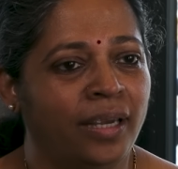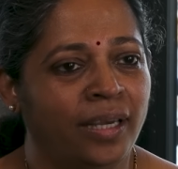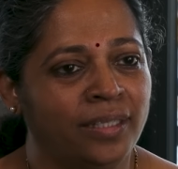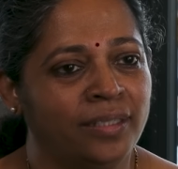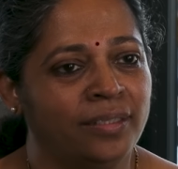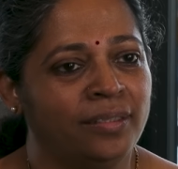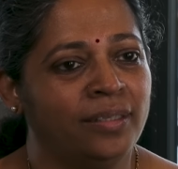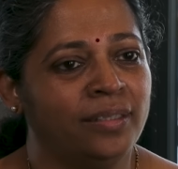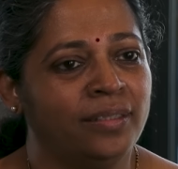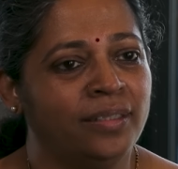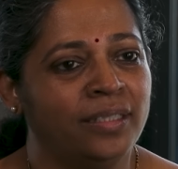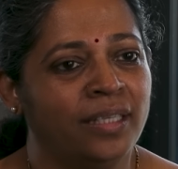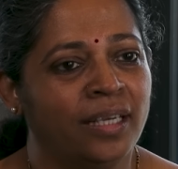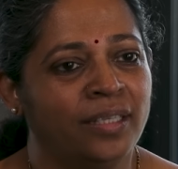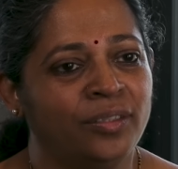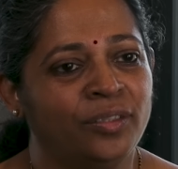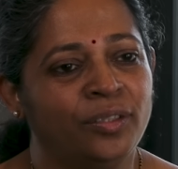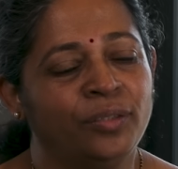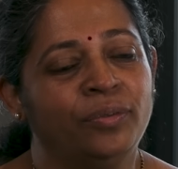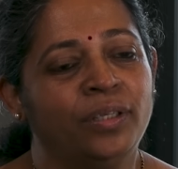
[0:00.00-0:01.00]
excellence
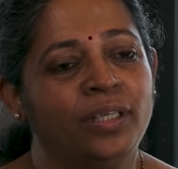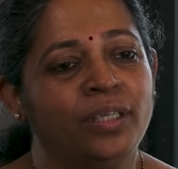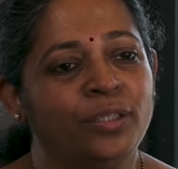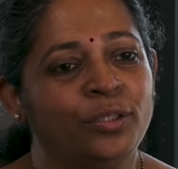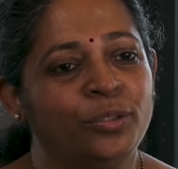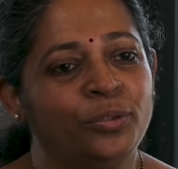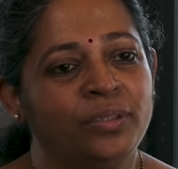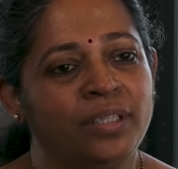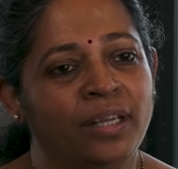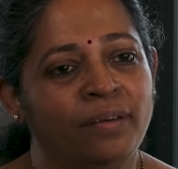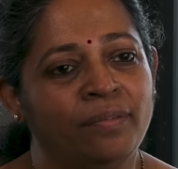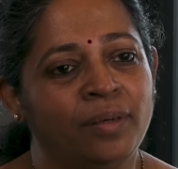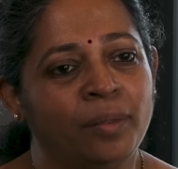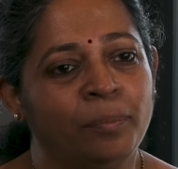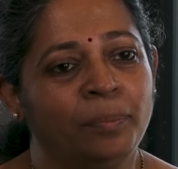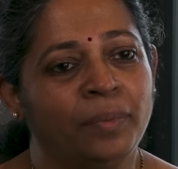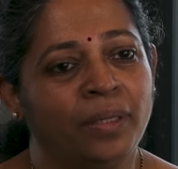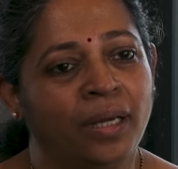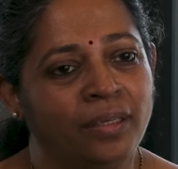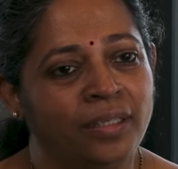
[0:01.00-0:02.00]
has driven us to
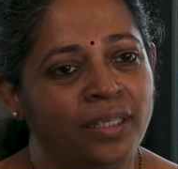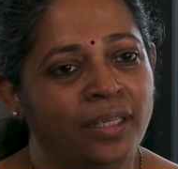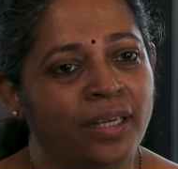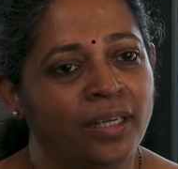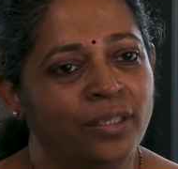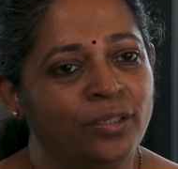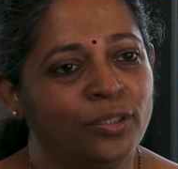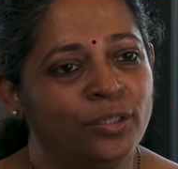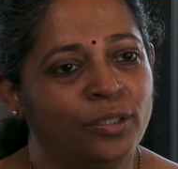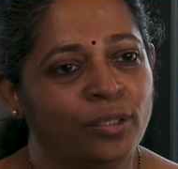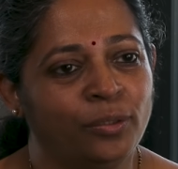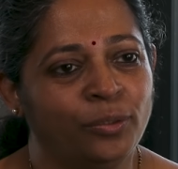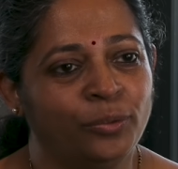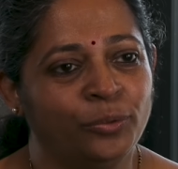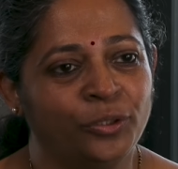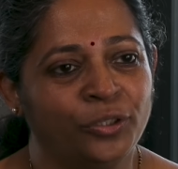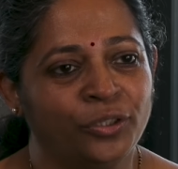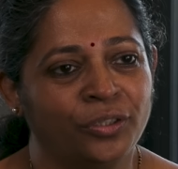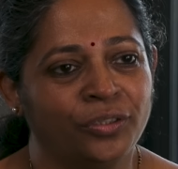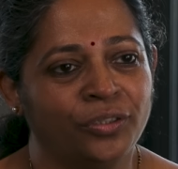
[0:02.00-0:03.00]
develop cutting-edge
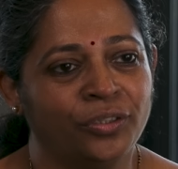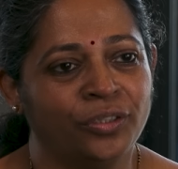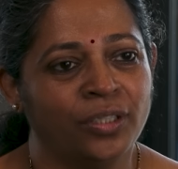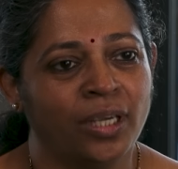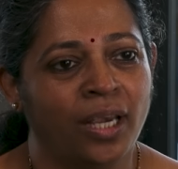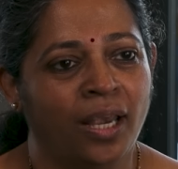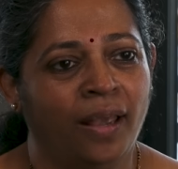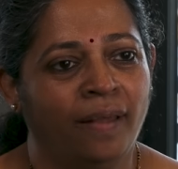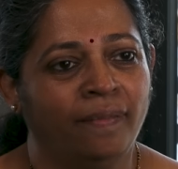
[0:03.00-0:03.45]
solutions